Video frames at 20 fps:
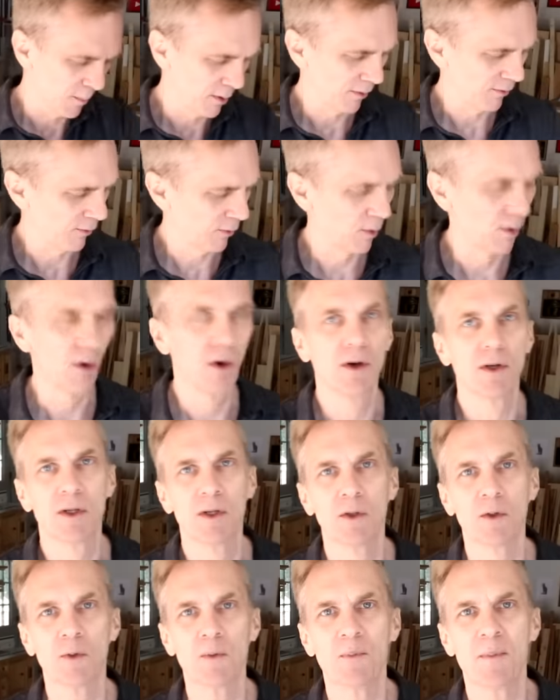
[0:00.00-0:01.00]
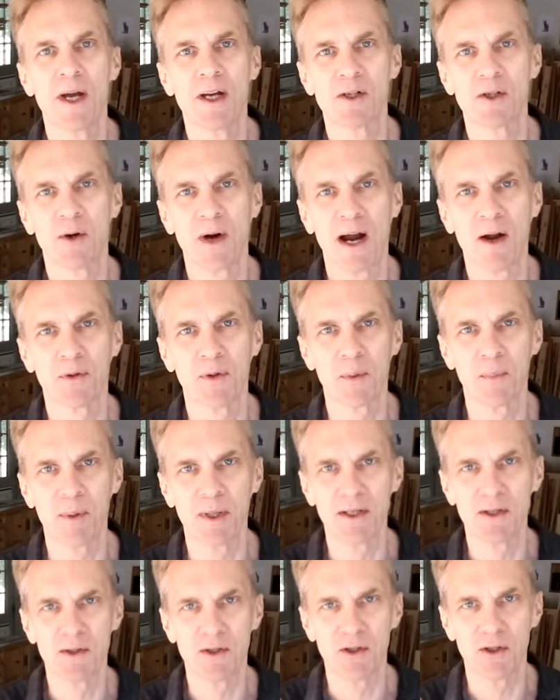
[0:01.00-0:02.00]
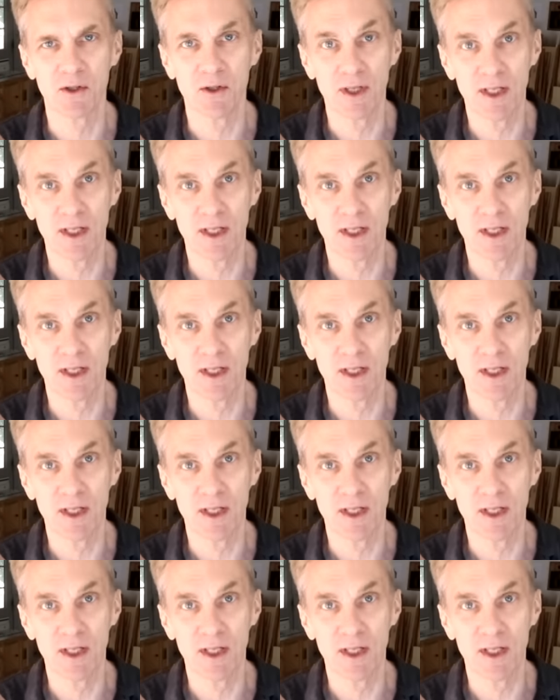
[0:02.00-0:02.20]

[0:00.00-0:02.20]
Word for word: before you measure out the piece that you